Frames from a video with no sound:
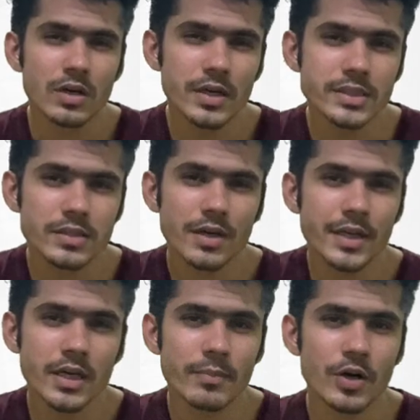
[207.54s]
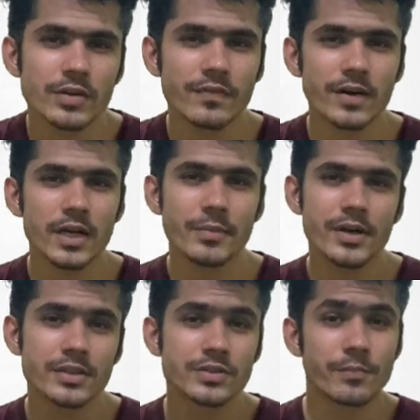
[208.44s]
is learning about the
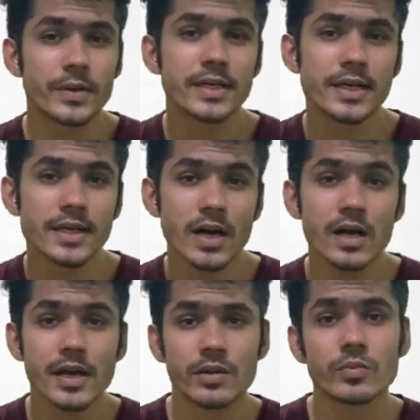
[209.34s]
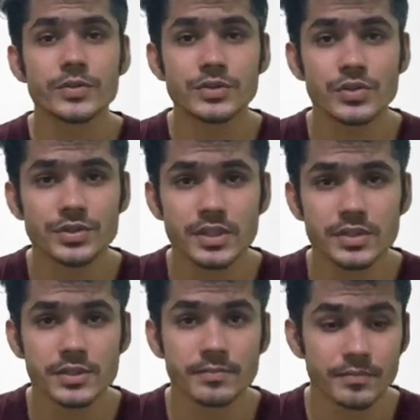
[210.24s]
fundamentals of big data and open source system.